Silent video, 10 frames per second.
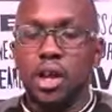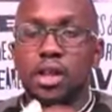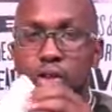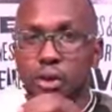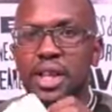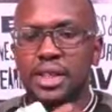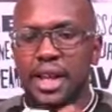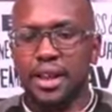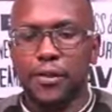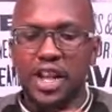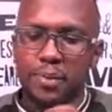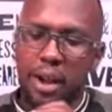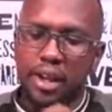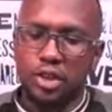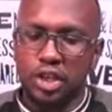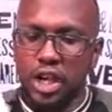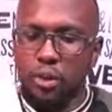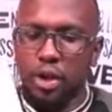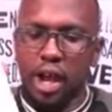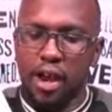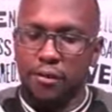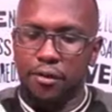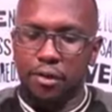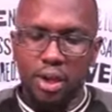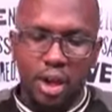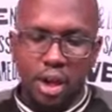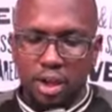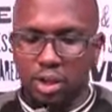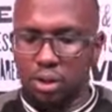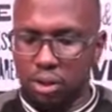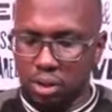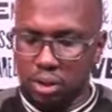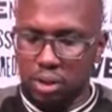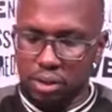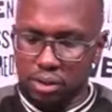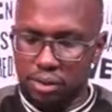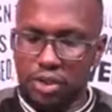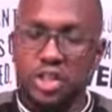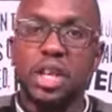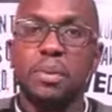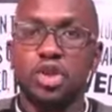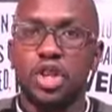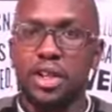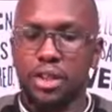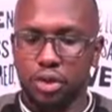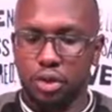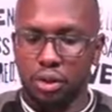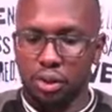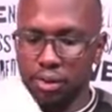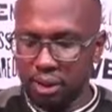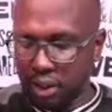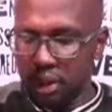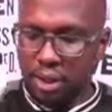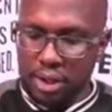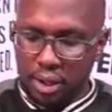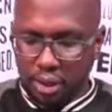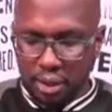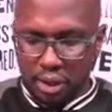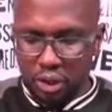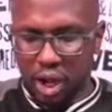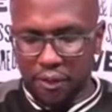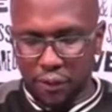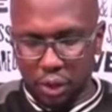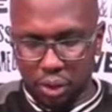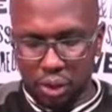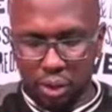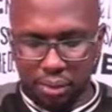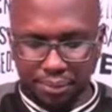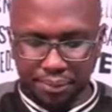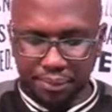So inside the first package here, we have your SIM ejector tool. You have your